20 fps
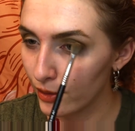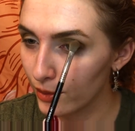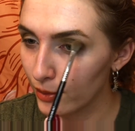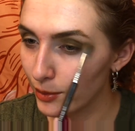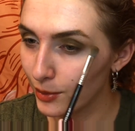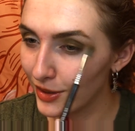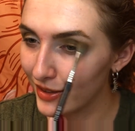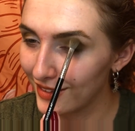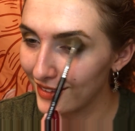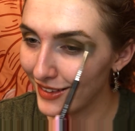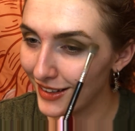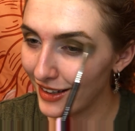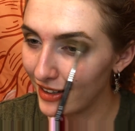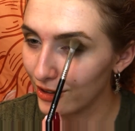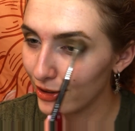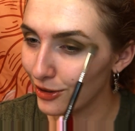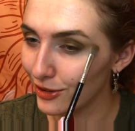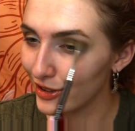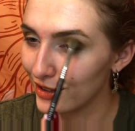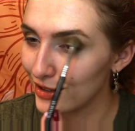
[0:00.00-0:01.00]
But not
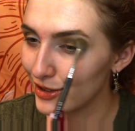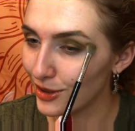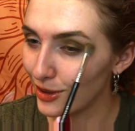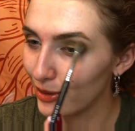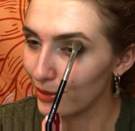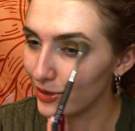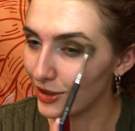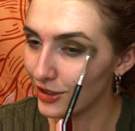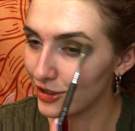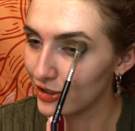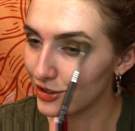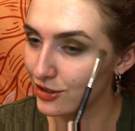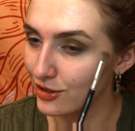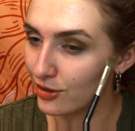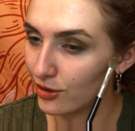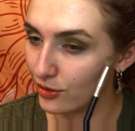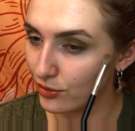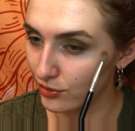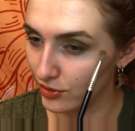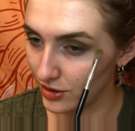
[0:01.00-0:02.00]
on its own. I just
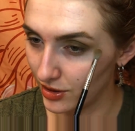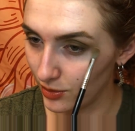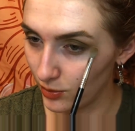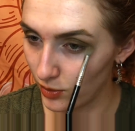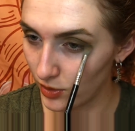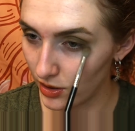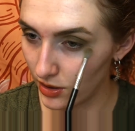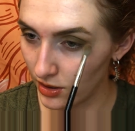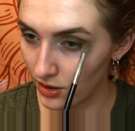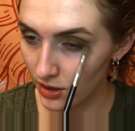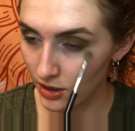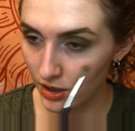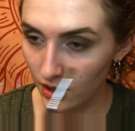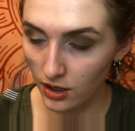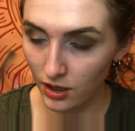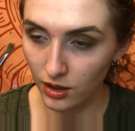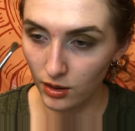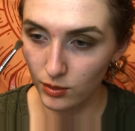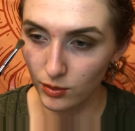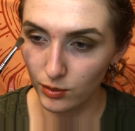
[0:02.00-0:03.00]
don't really wear
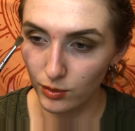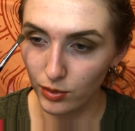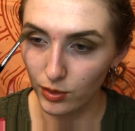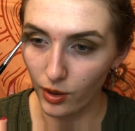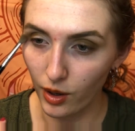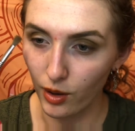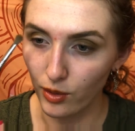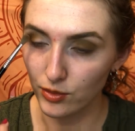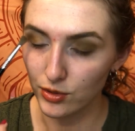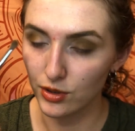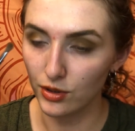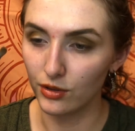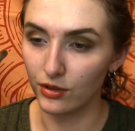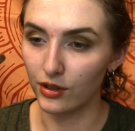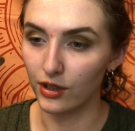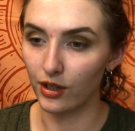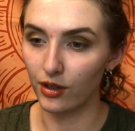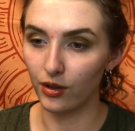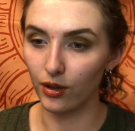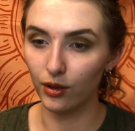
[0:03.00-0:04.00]
browns on
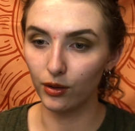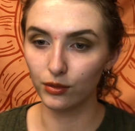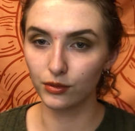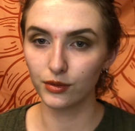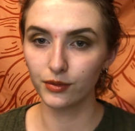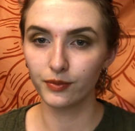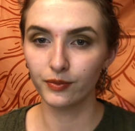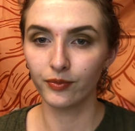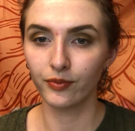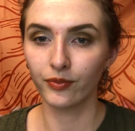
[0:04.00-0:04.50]
their own.